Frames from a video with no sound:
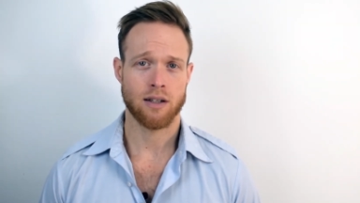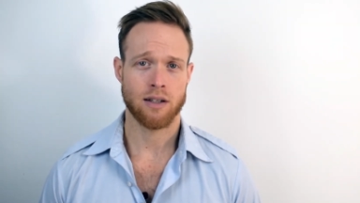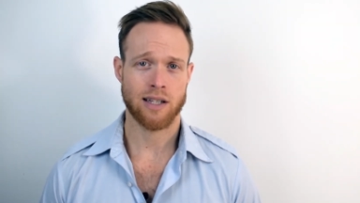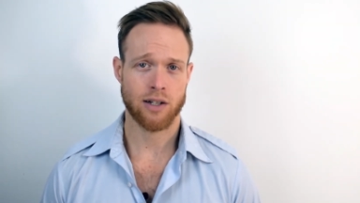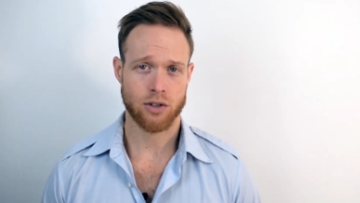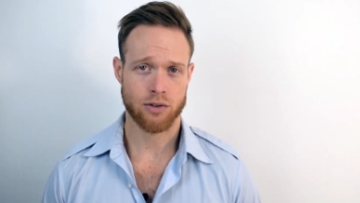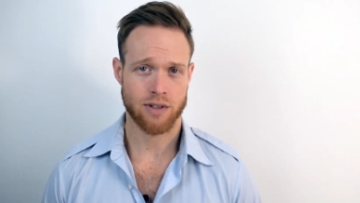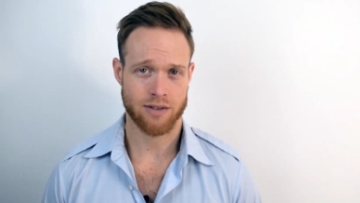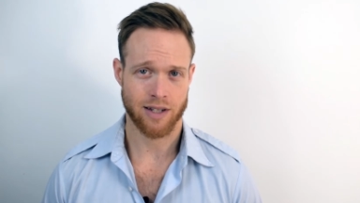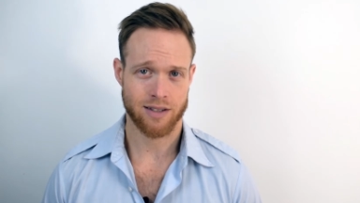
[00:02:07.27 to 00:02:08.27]

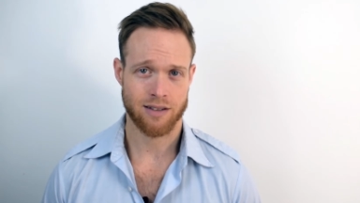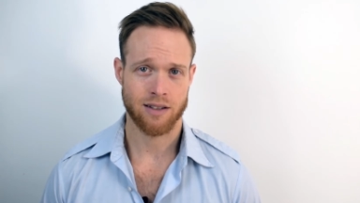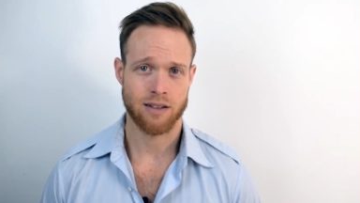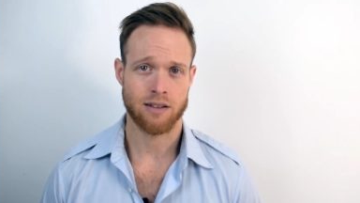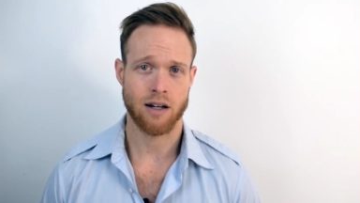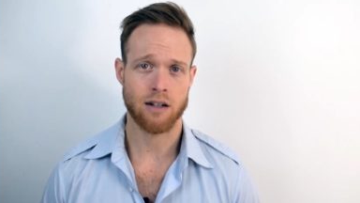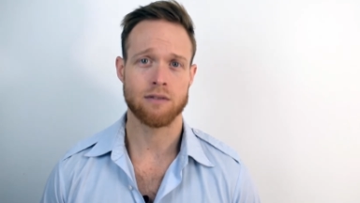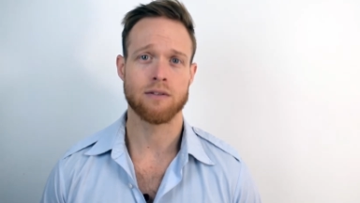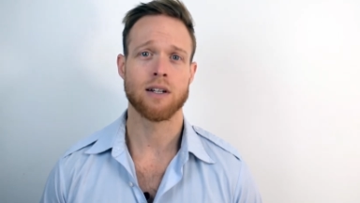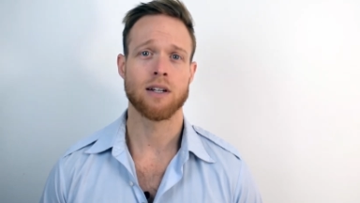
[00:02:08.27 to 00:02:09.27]
characteristics
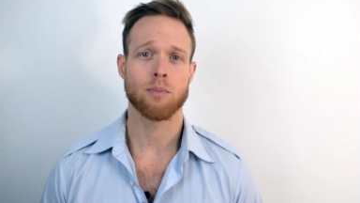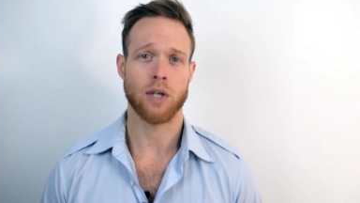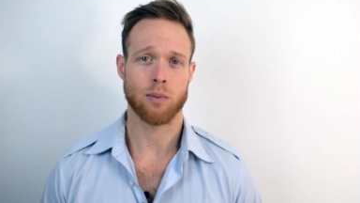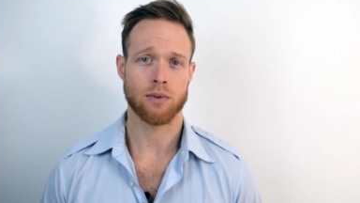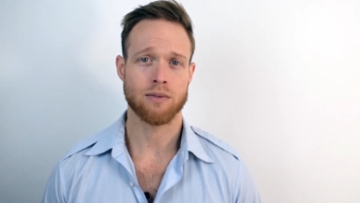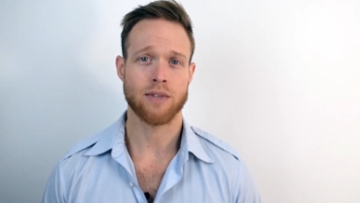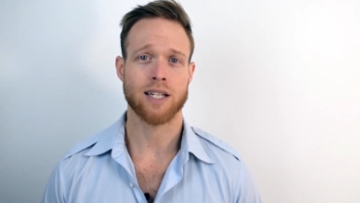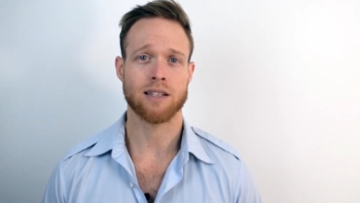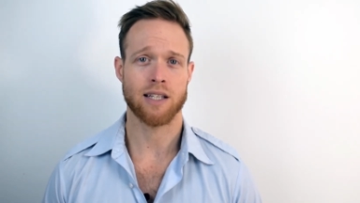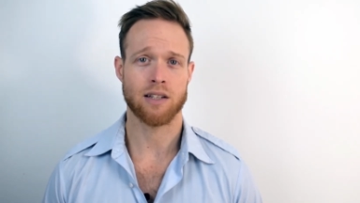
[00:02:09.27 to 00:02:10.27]
of people that
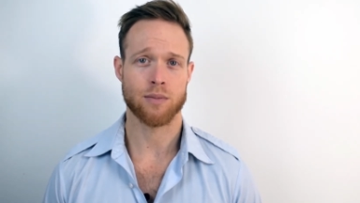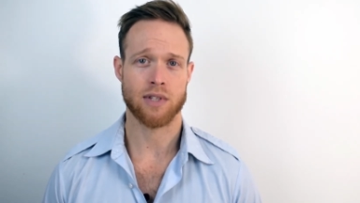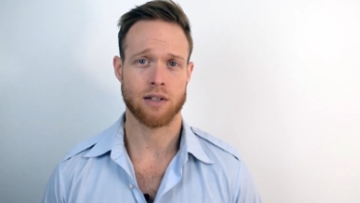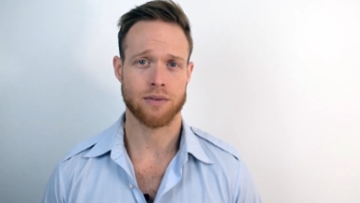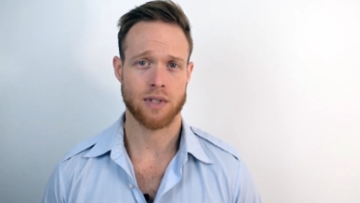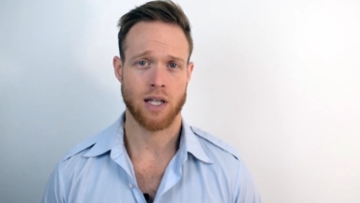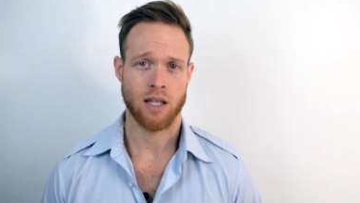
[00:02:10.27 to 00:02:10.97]
can lead themselves.